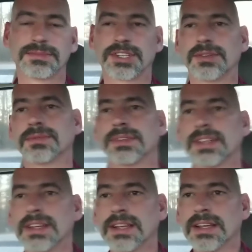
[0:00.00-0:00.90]
So
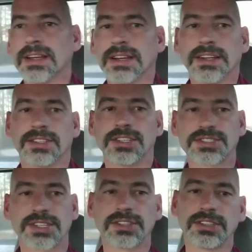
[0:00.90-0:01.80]

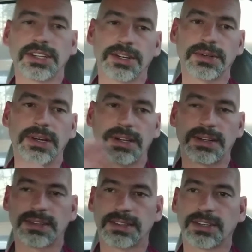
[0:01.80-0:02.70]
just so you know,
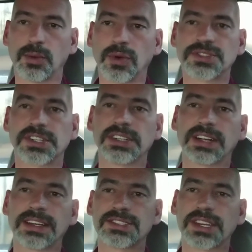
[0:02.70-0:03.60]
no more Sunday
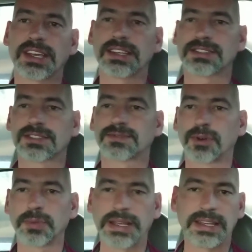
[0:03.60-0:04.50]
night chats
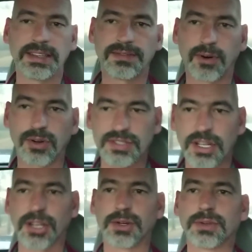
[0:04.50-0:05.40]
for me, far as
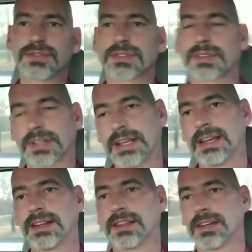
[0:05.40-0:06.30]
a host.
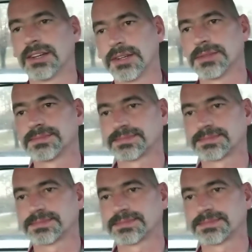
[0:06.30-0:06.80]
And... Uh,